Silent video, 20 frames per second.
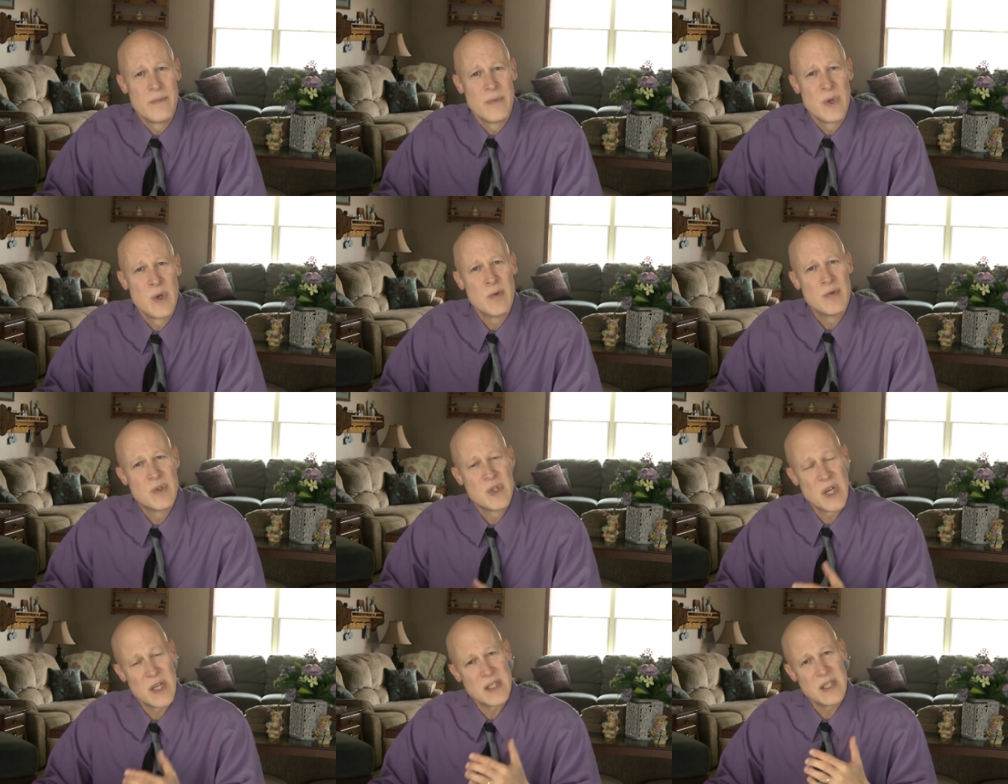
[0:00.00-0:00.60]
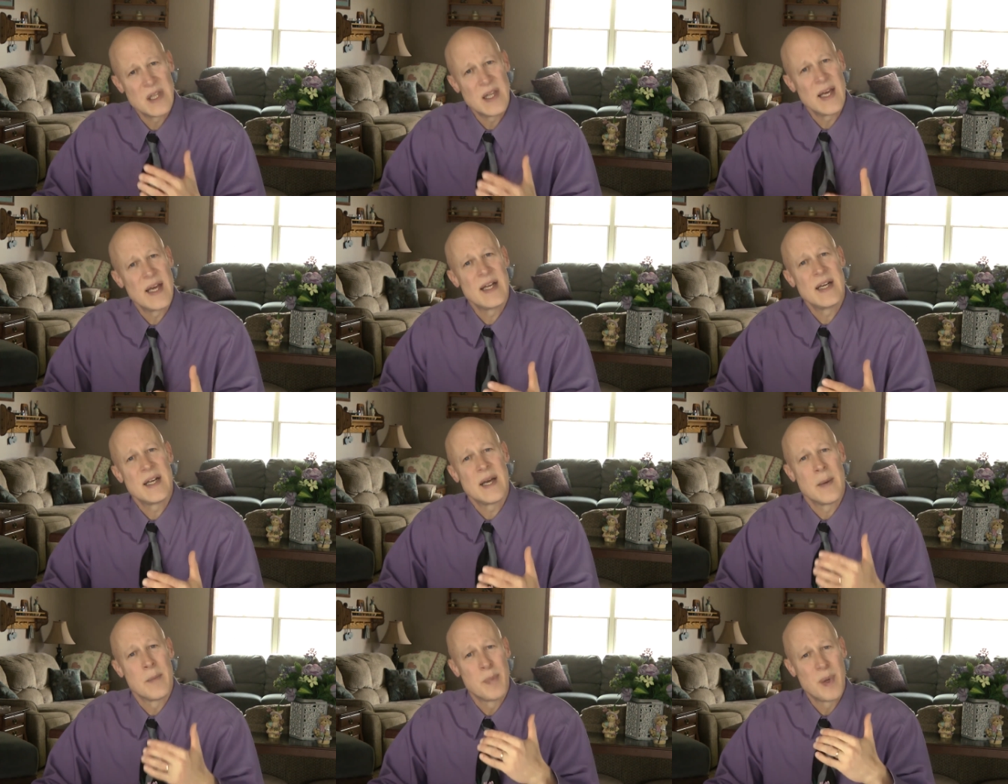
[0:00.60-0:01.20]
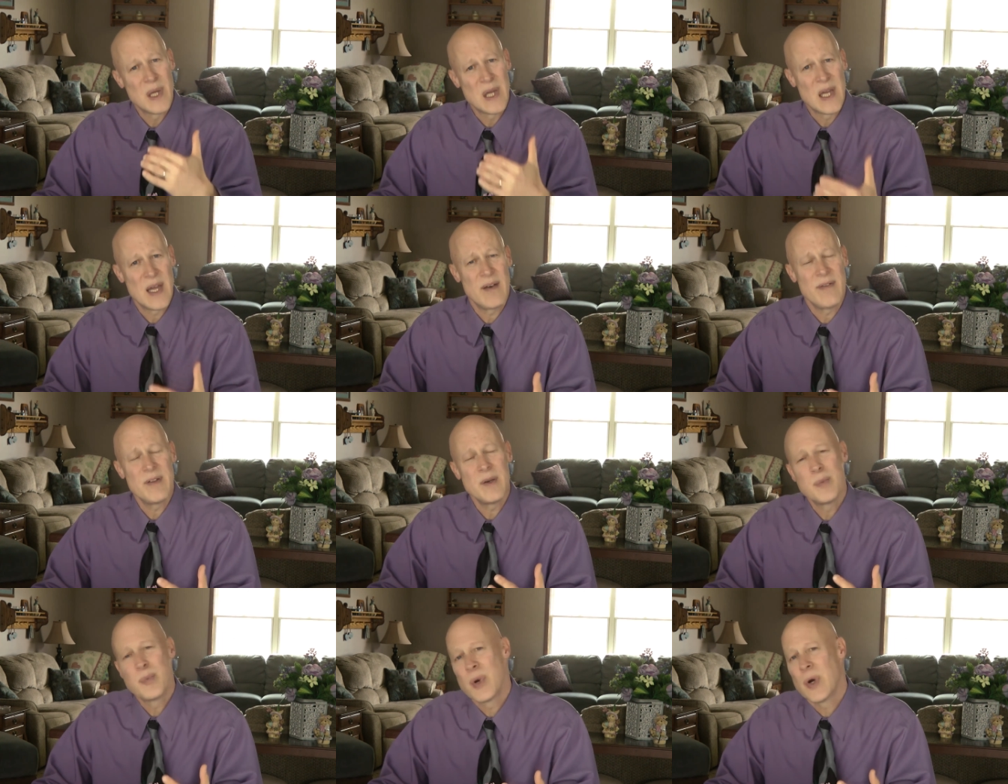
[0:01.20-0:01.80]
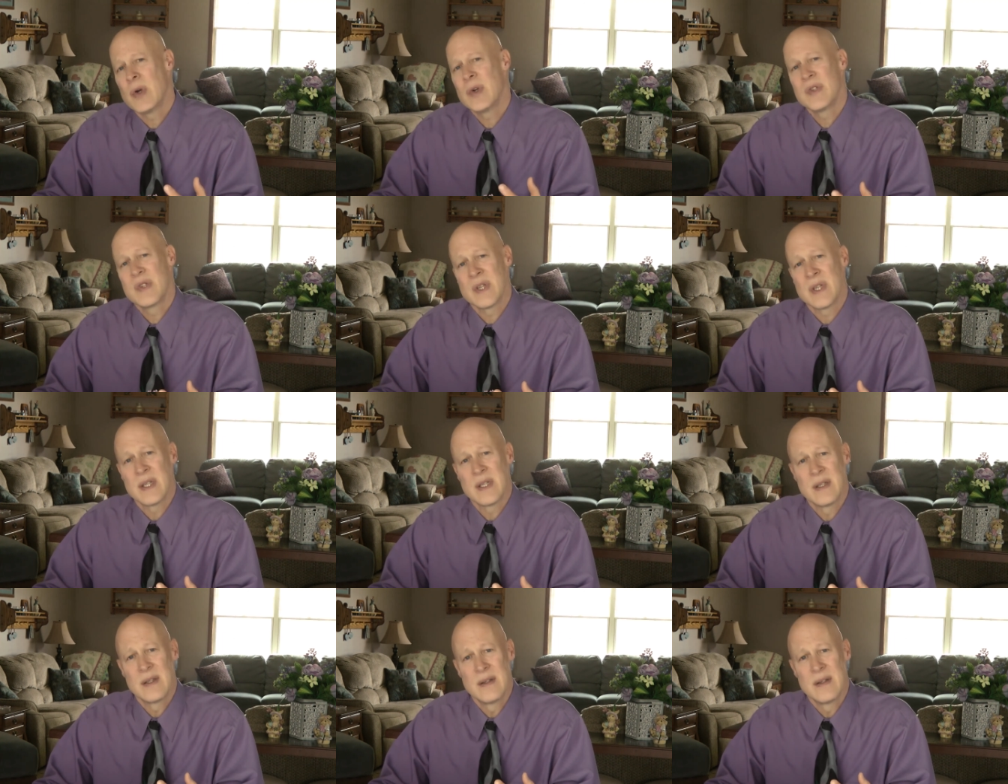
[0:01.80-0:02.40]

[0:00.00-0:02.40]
You've just laid a beloved person